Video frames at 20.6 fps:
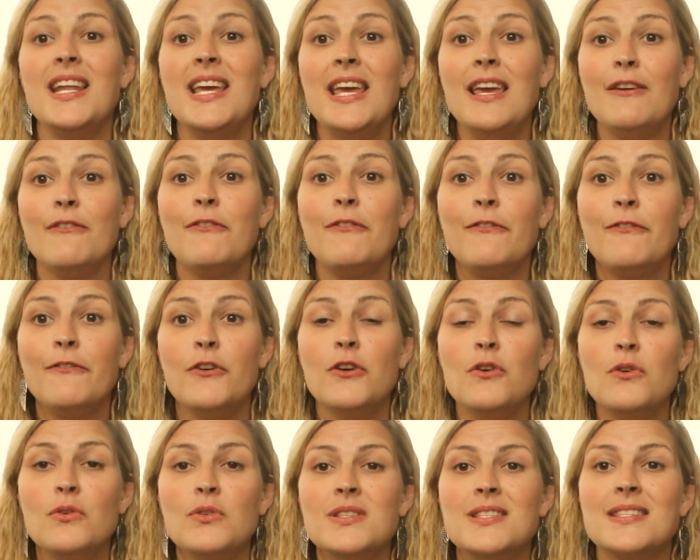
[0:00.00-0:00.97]
eat
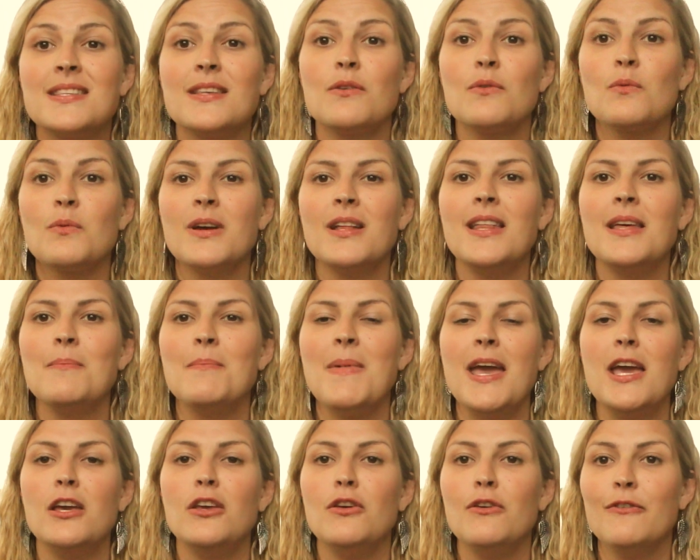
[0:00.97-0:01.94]
foods that really
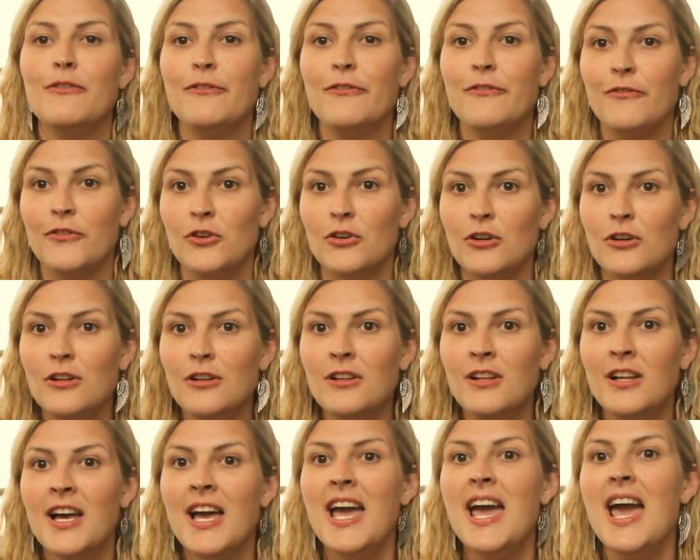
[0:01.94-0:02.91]
make you
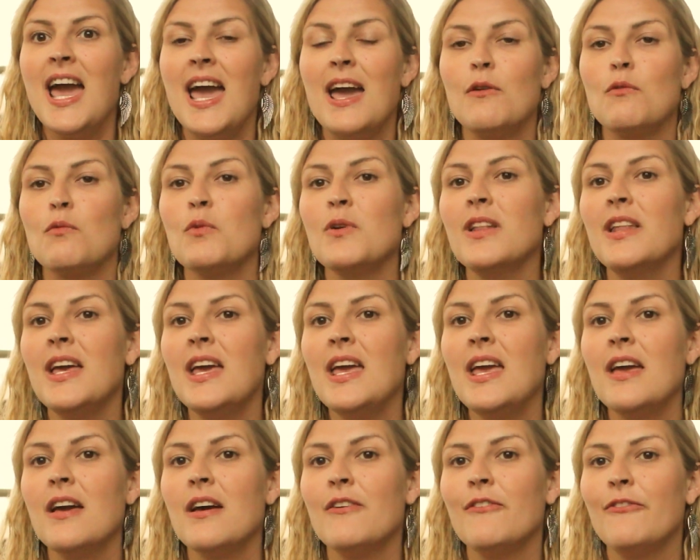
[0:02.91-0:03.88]
full and
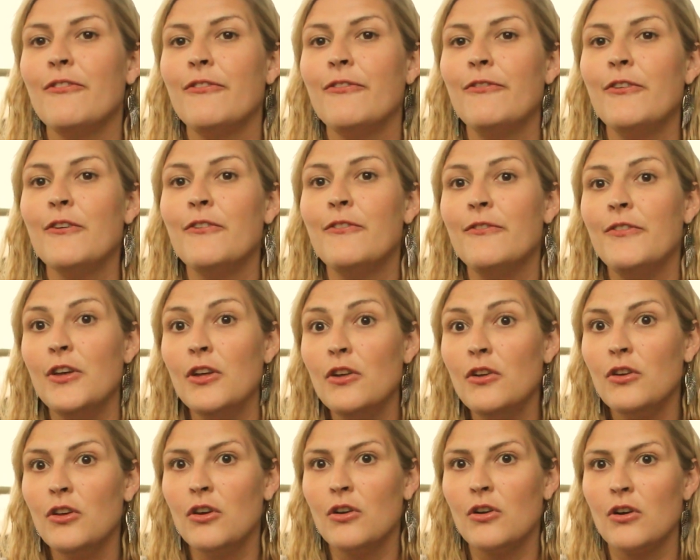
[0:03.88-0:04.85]
really
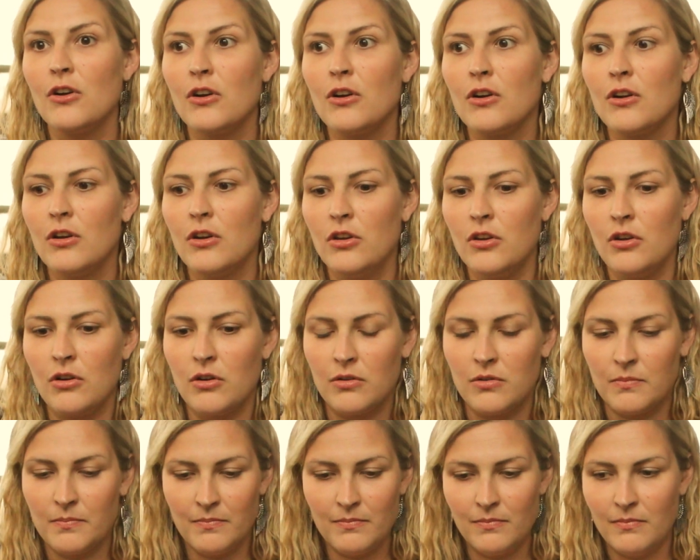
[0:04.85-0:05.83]
fulfill your
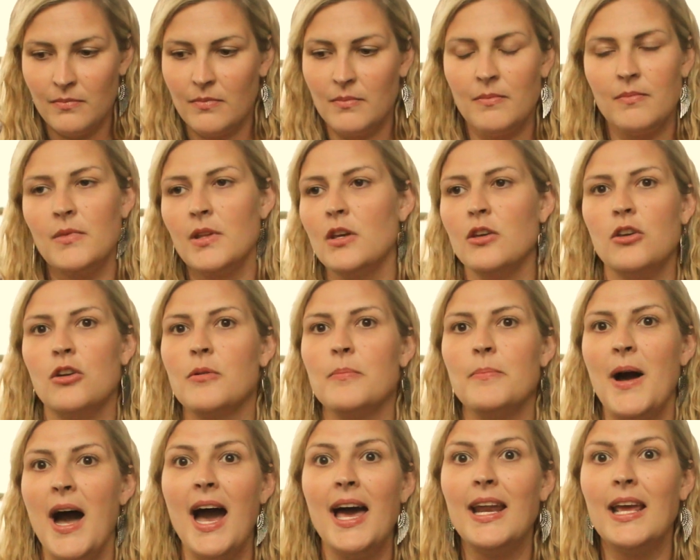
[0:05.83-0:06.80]

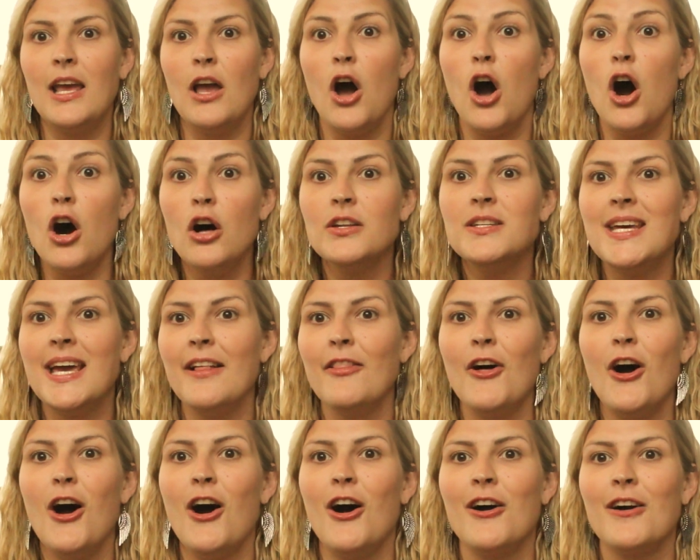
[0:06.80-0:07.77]
body all day
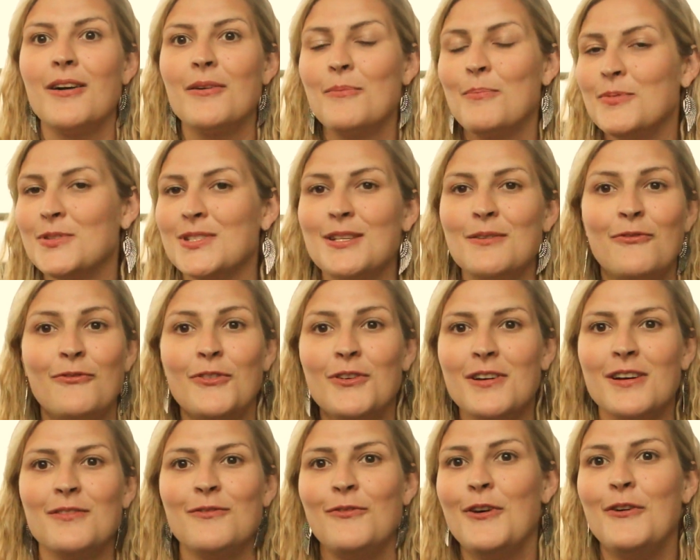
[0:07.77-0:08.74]
long, so
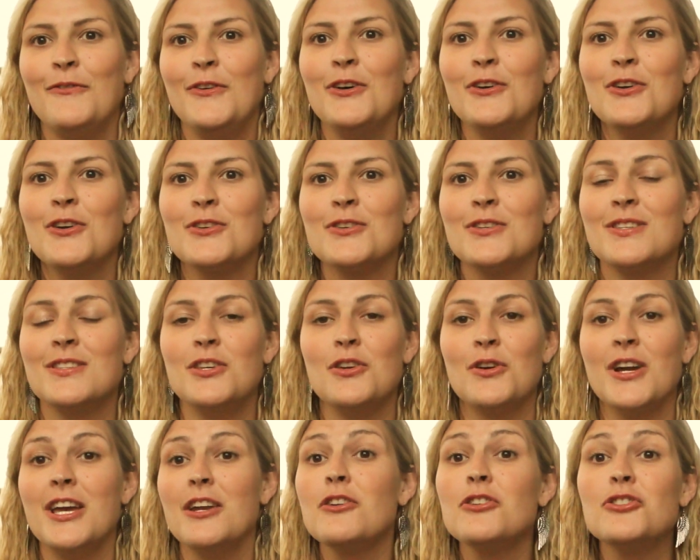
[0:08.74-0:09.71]
fulfill
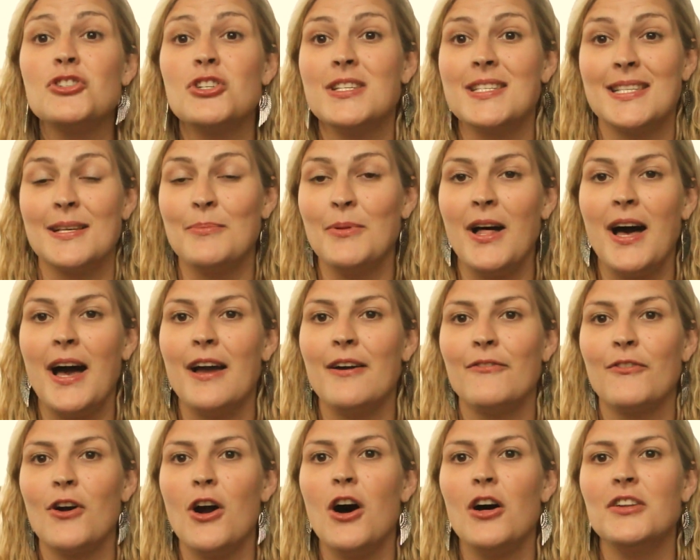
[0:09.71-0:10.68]
your energy
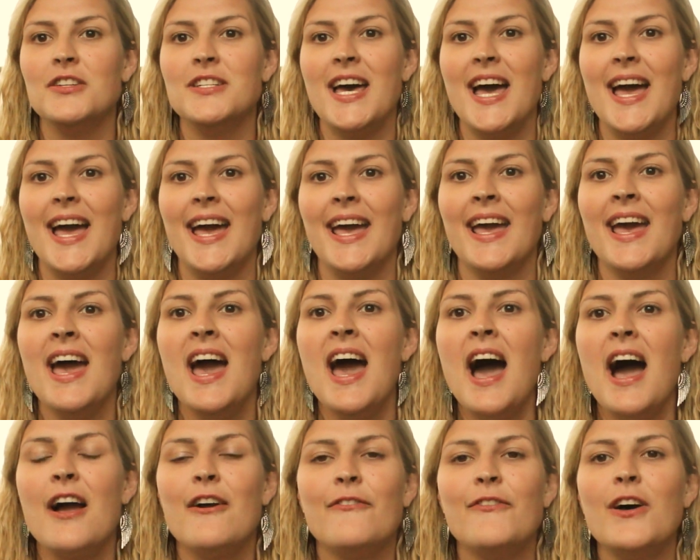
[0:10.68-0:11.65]
supply for all day.
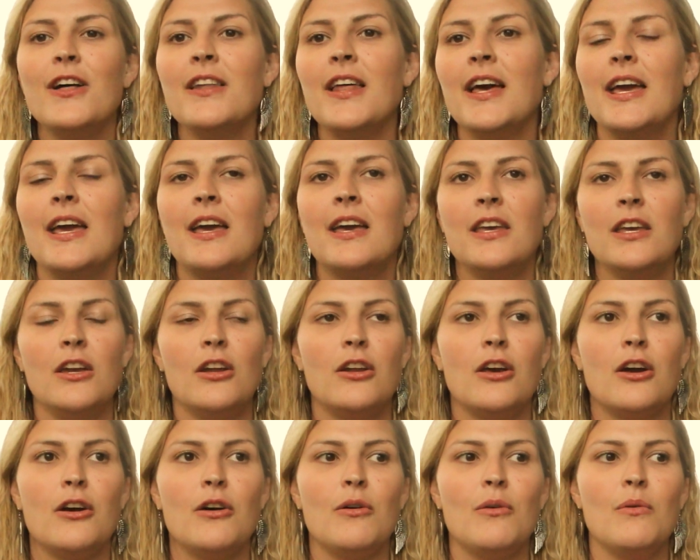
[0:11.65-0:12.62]
I felt like, you
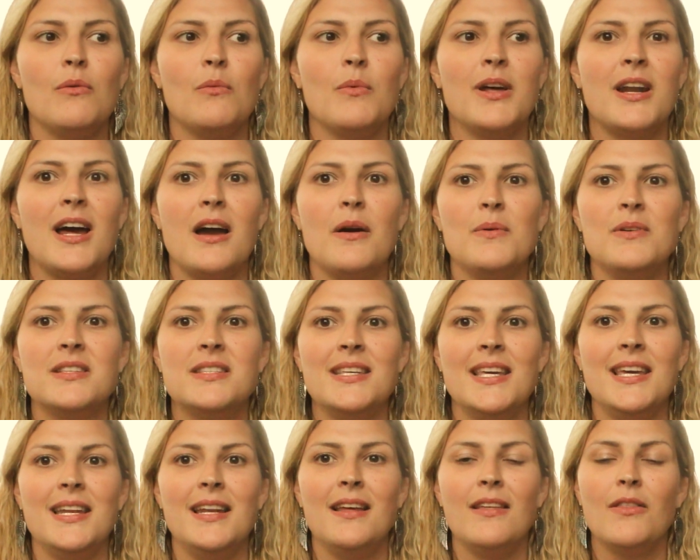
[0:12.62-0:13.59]
know, when I was
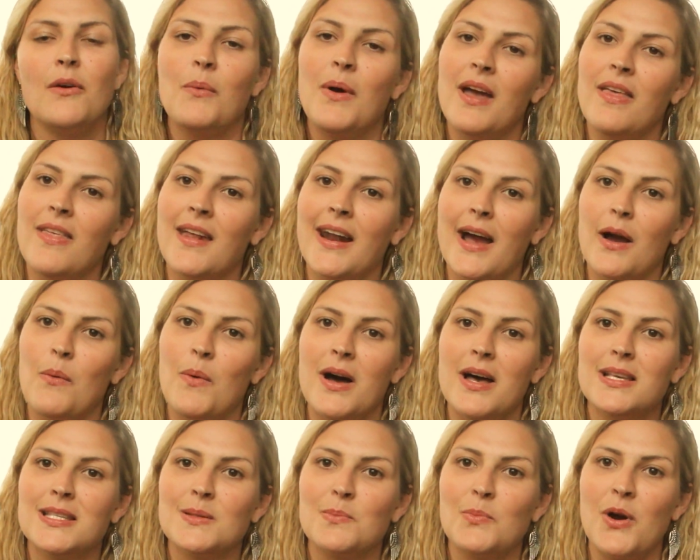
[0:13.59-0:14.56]
eating the way that I
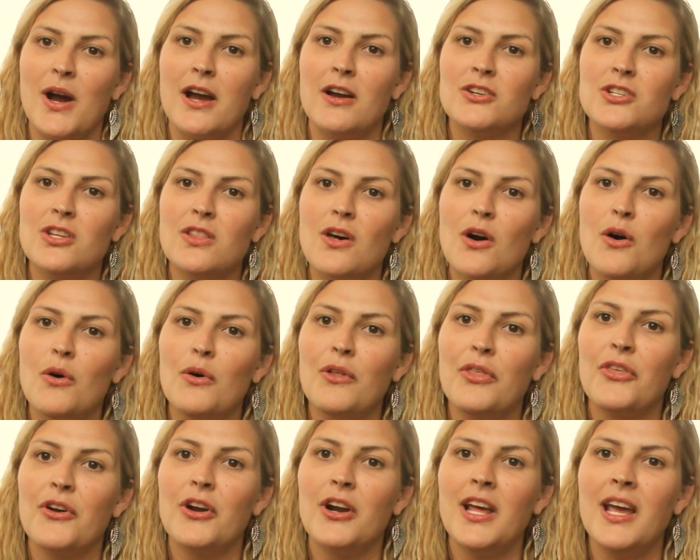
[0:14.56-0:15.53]
was prior to the
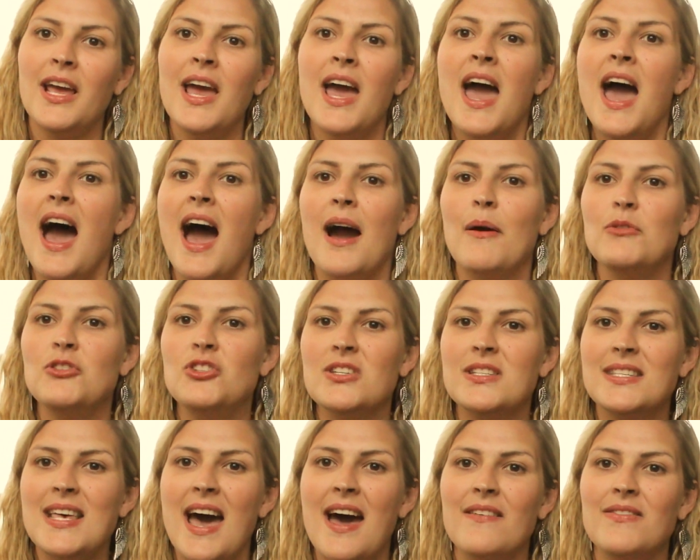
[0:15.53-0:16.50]
Whole30, I would
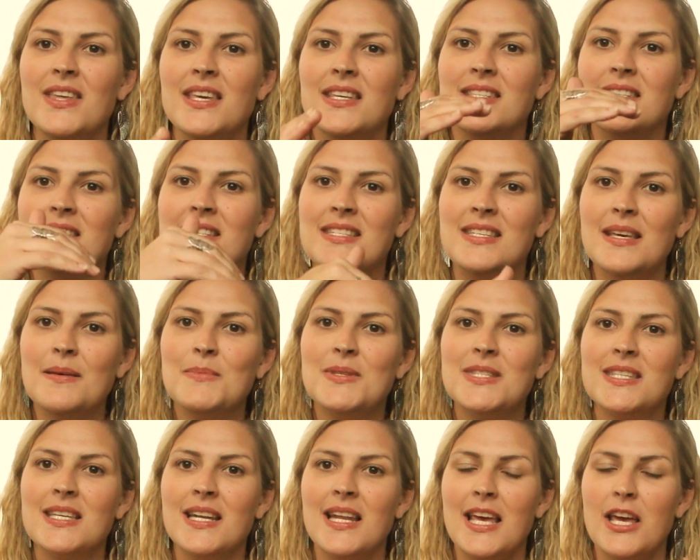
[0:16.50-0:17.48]
just have these
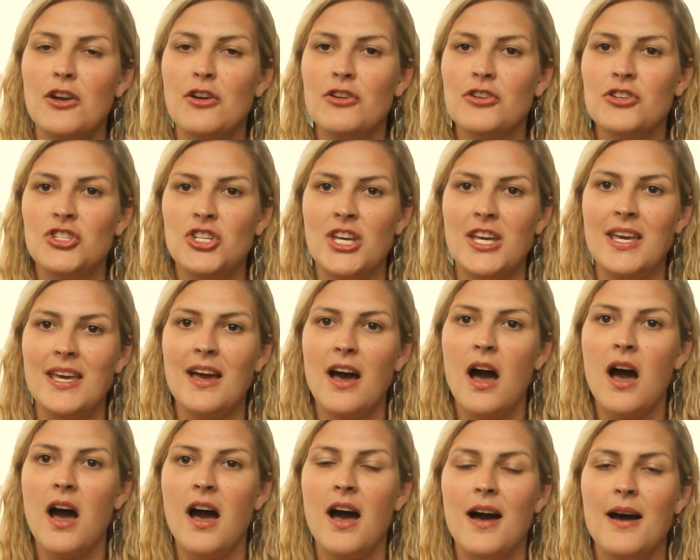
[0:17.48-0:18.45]
dips in energy
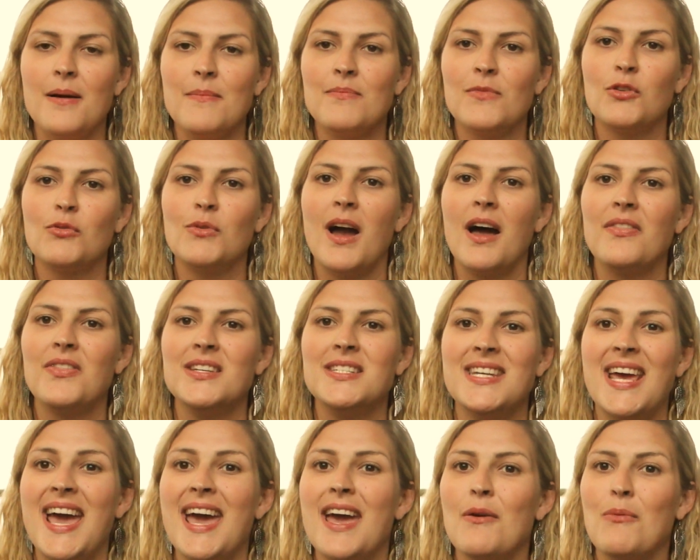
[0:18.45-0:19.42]
throughout the
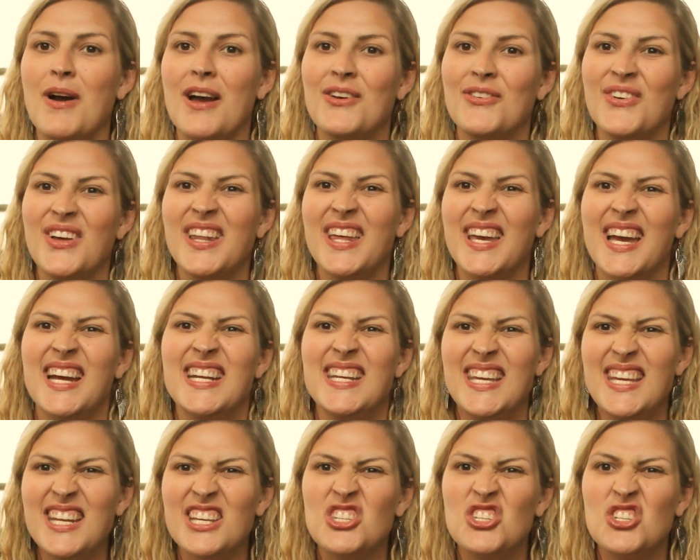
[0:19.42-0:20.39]
day where I felt like I
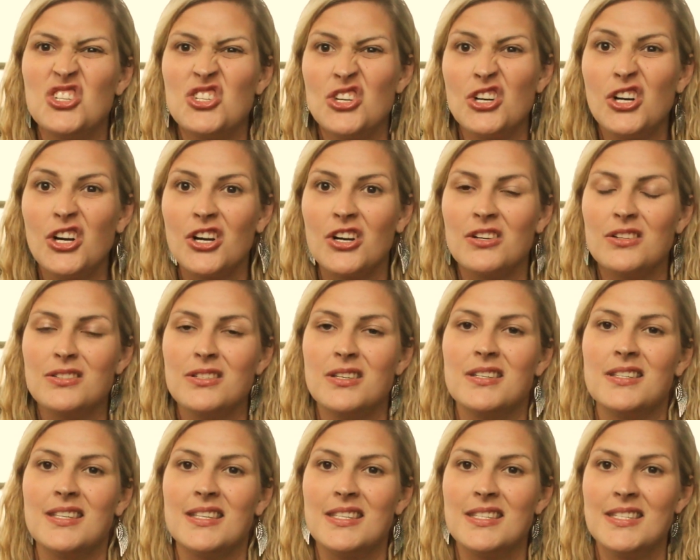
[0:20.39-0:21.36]
needed sugar
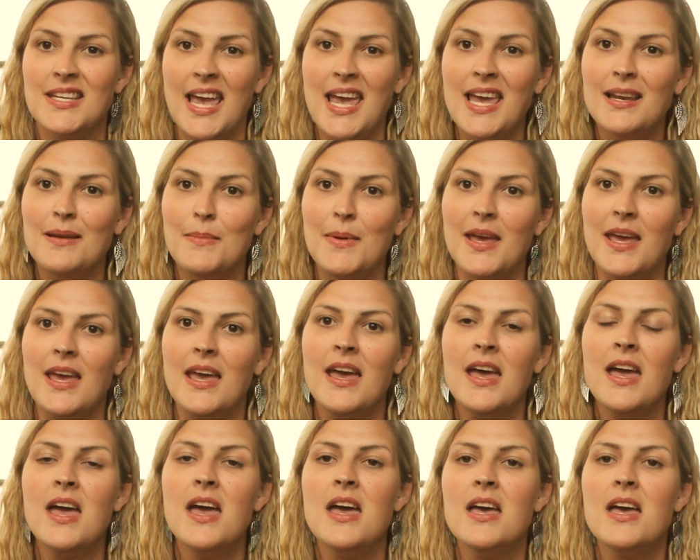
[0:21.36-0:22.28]
to sustain me.